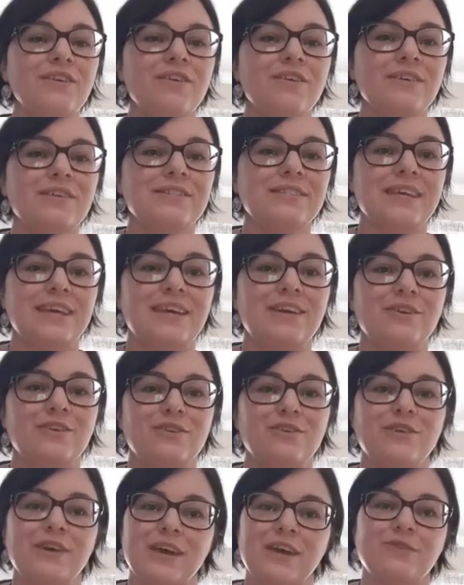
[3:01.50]
go and take a
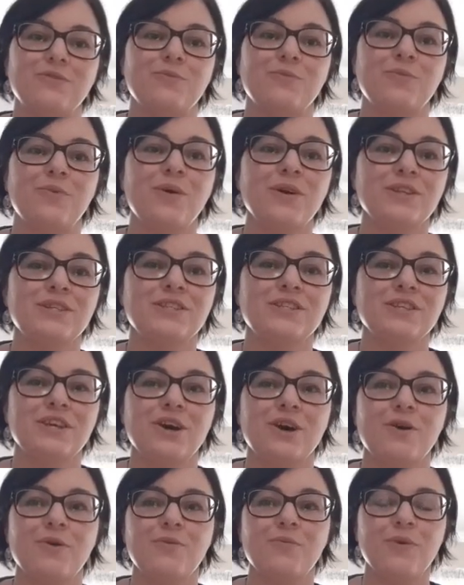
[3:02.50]
look at what,
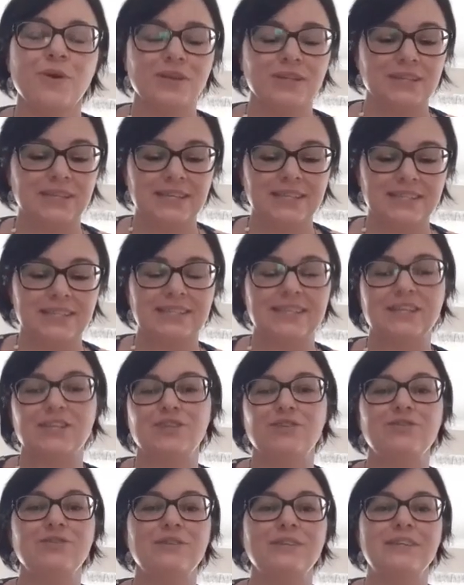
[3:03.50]
what is it
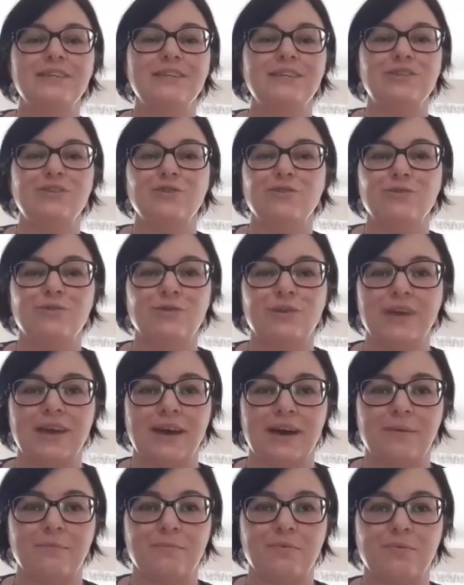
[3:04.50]
that you need in your
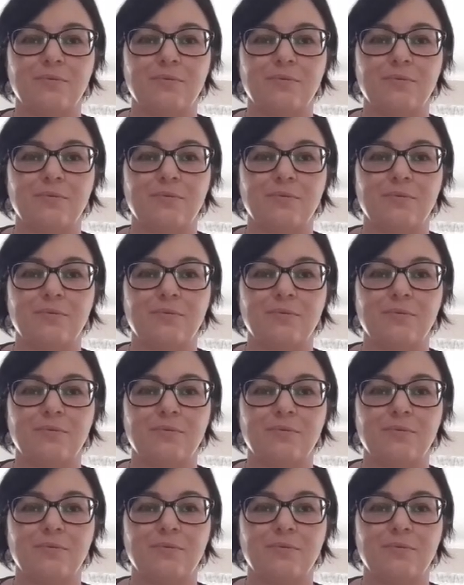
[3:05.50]
cup?